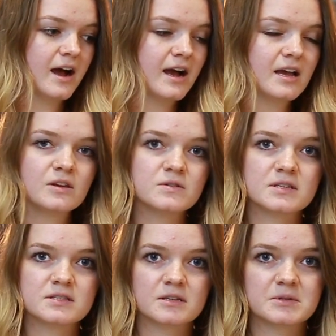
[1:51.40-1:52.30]
I use
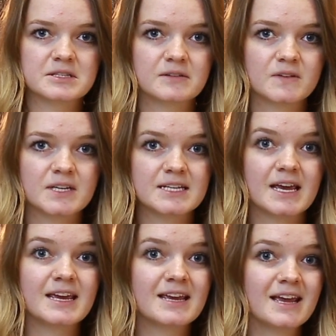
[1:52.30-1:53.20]
this almost every
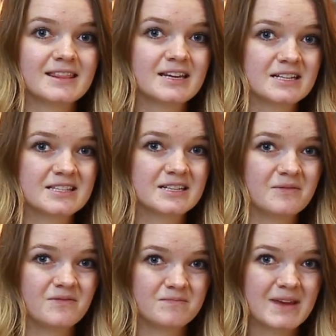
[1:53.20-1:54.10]
day. I think it's an
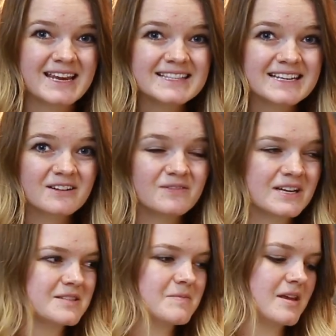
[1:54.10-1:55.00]
amazing
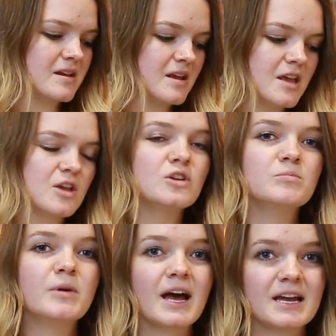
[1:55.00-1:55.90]
investment,
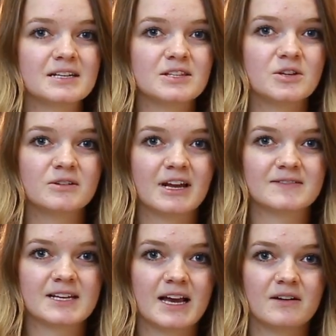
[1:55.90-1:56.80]
but you don't
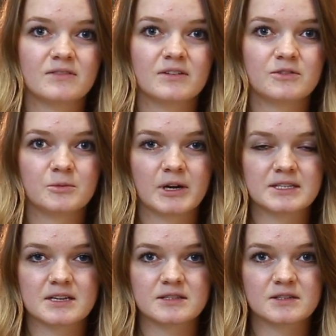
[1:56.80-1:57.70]
have to have a food
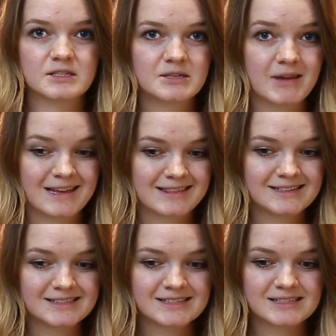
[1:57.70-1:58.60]
processor to make
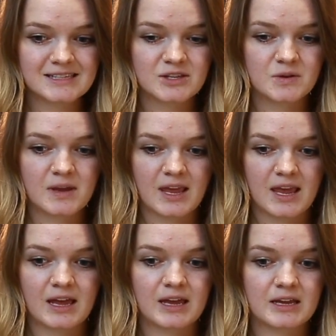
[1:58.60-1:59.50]
this. You
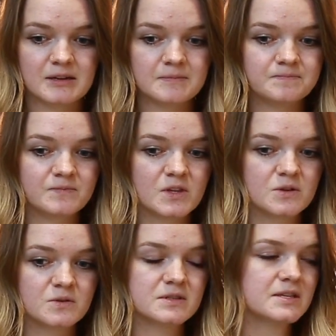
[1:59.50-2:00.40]
can
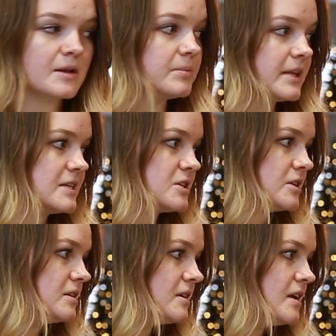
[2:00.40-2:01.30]
use a
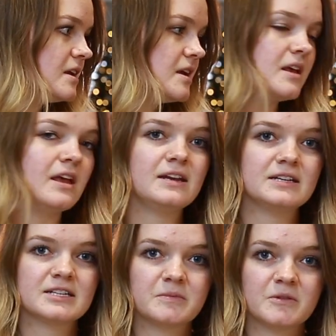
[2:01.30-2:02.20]
blender,
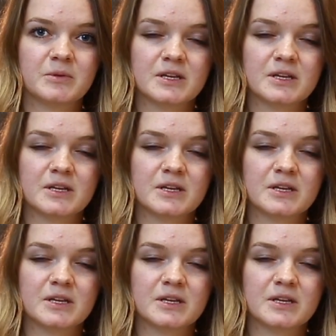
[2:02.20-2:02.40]
any type of